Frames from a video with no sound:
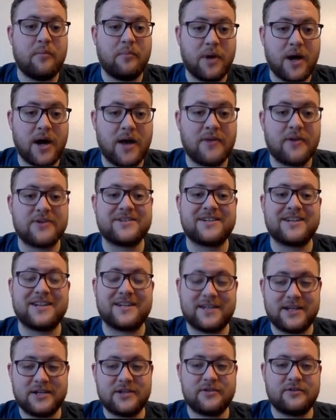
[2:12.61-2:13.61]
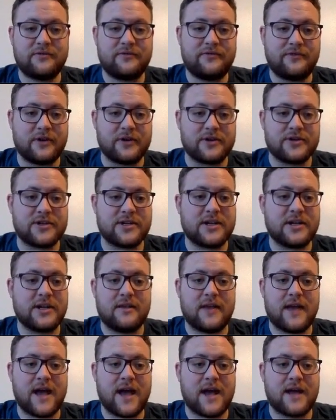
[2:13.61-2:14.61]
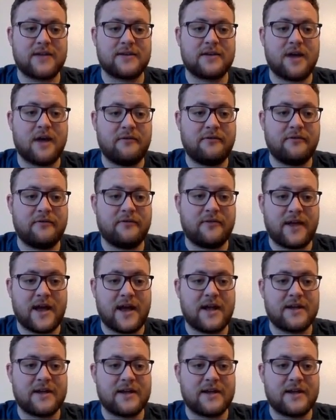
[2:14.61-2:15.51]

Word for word: but there's an additional function that's off of that.